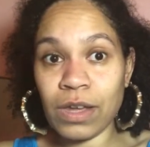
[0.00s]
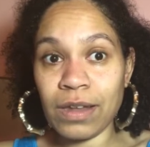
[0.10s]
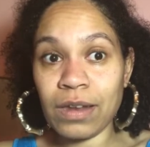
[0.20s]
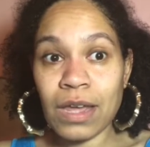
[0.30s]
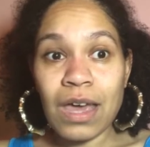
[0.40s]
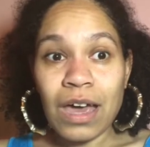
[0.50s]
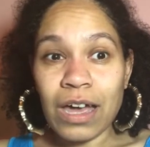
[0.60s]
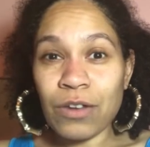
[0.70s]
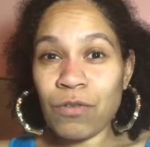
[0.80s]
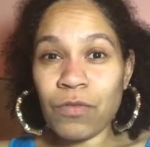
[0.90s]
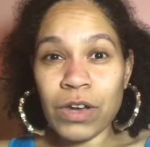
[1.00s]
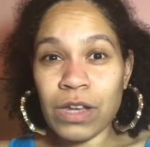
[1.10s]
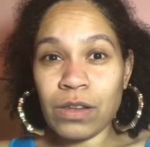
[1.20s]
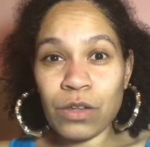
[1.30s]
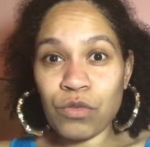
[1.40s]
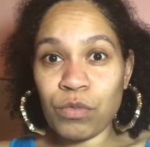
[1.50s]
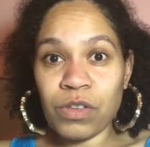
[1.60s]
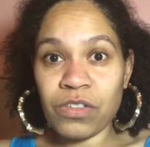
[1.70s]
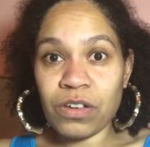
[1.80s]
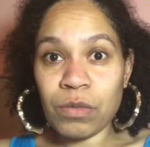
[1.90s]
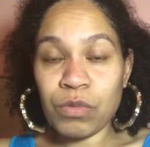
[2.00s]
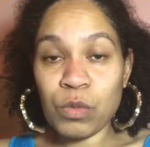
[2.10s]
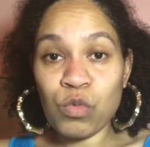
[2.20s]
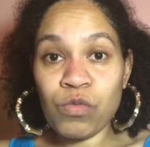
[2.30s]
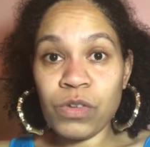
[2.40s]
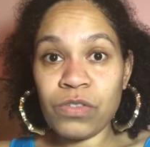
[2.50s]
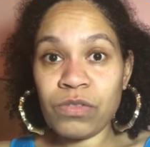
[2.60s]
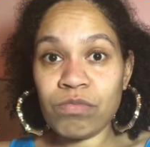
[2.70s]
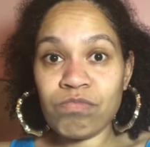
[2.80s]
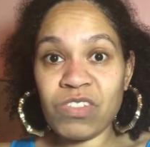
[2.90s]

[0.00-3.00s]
and I don't find the Human Centipede movies